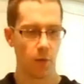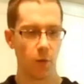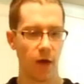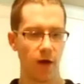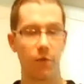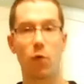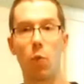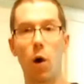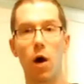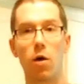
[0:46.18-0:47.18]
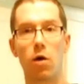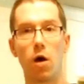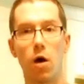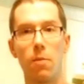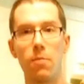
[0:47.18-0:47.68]
We have guar
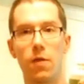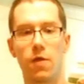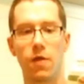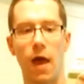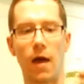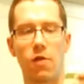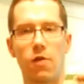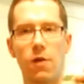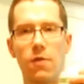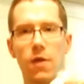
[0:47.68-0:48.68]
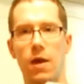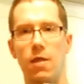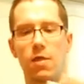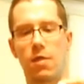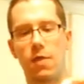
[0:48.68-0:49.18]
gum. This actually
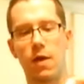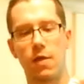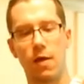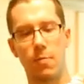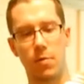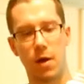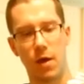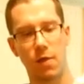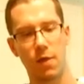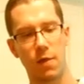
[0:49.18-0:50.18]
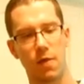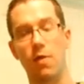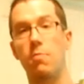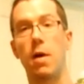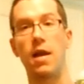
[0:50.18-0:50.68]
thickens things up nicely. This
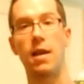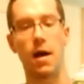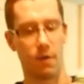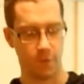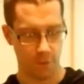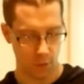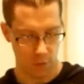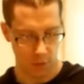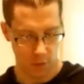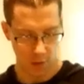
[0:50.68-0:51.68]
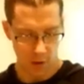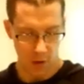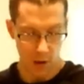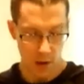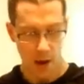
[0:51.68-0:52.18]
is by Now Foods.
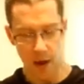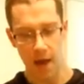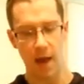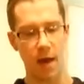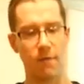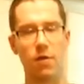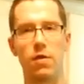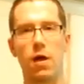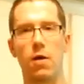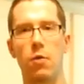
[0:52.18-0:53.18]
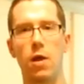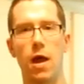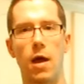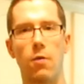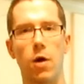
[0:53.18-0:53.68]
I have a liquid
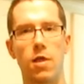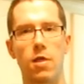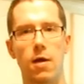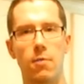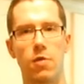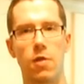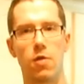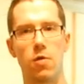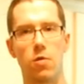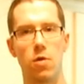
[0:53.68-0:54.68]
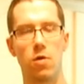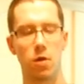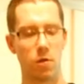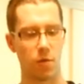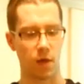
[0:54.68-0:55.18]
egg white substitute. You
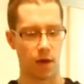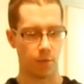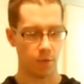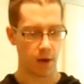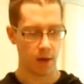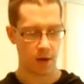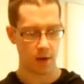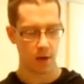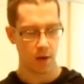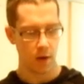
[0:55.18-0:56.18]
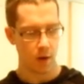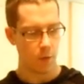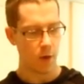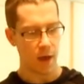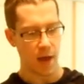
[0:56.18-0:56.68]
could use any brand.
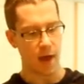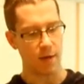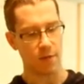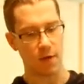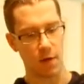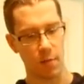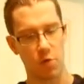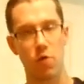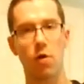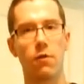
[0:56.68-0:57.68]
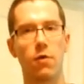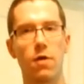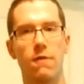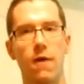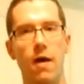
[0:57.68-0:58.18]
We have some sugar-free,
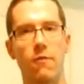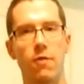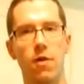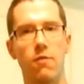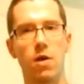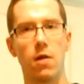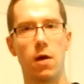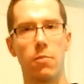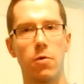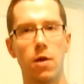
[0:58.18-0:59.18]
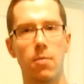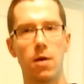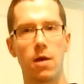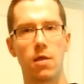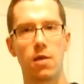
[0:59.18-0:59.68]
fat-free vanilla pudding
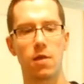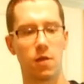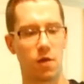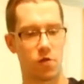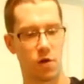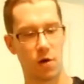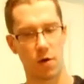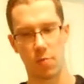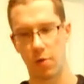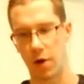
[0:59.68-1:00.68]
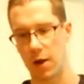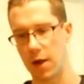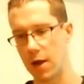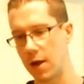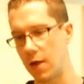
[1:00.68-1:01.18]
mix. This is a generic brand
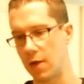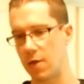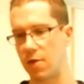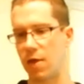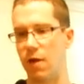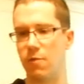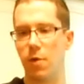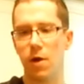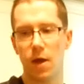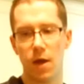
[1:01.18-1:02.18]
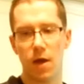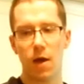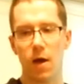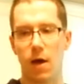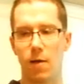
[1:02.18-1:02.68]
again. I like to save money.
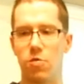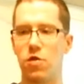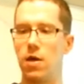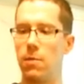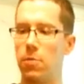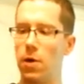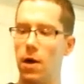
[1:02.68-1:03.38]
I'm cheap.